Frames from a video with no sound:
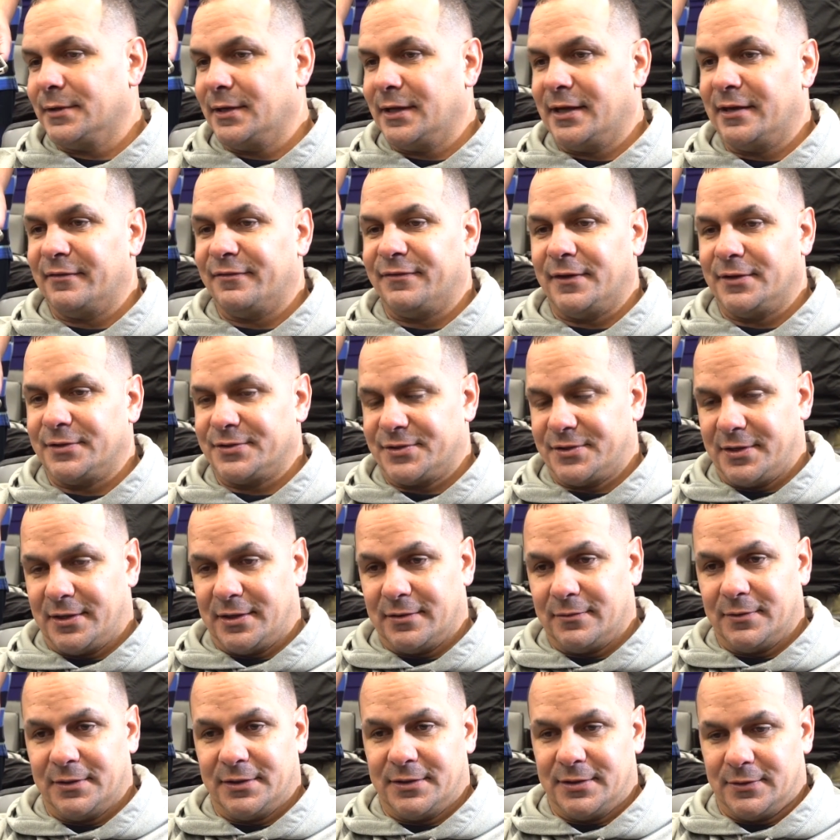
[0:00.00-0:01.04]
They had a false
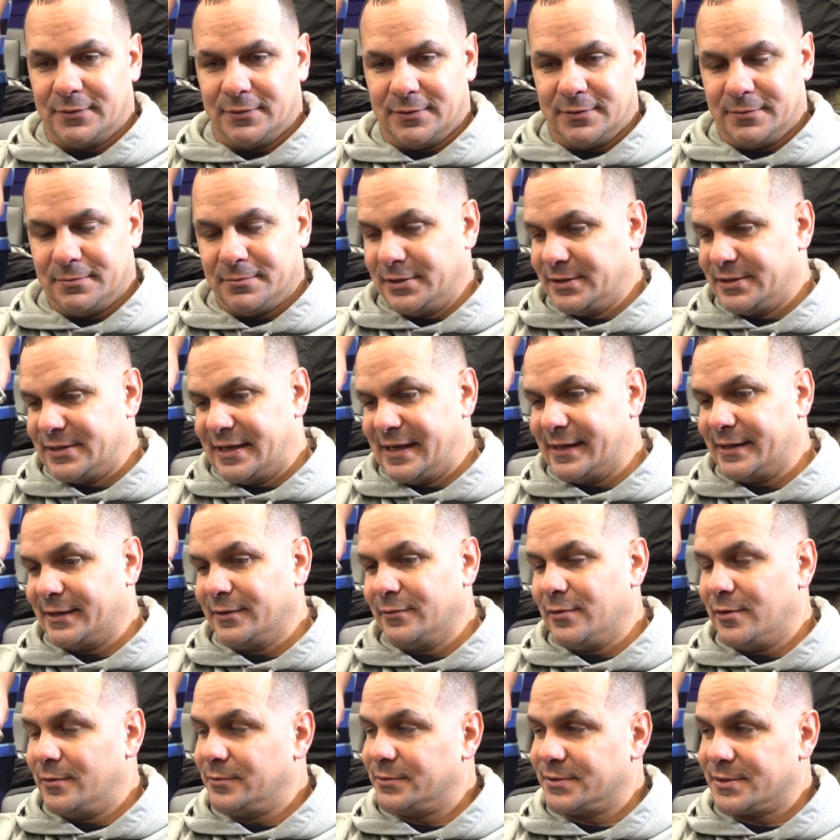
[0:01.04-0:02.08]
start. We told them exactly
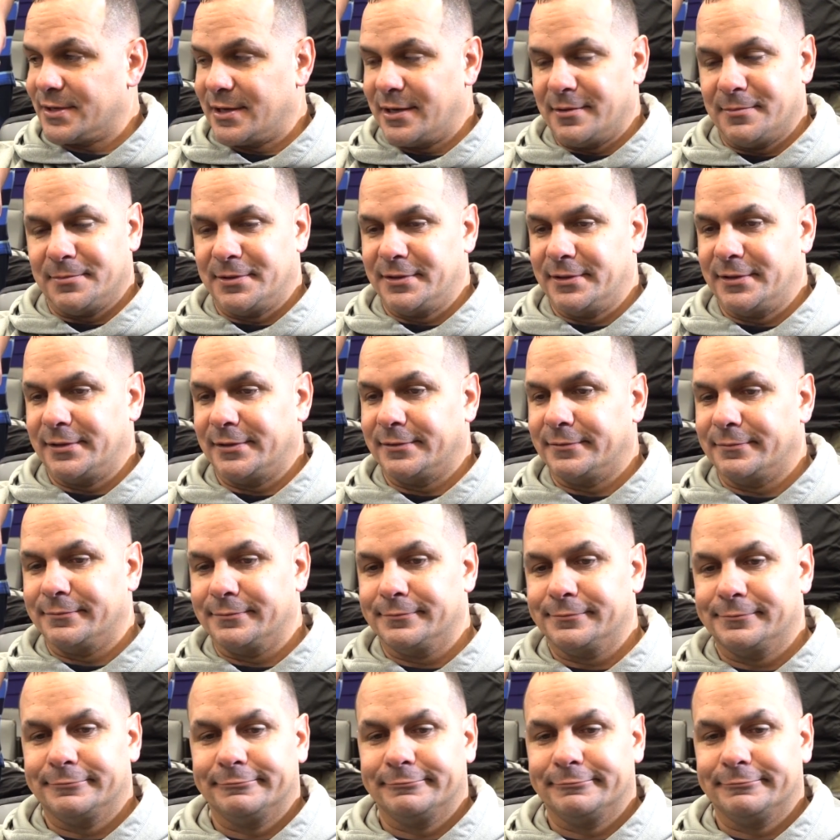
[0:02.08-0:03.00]
what was coming and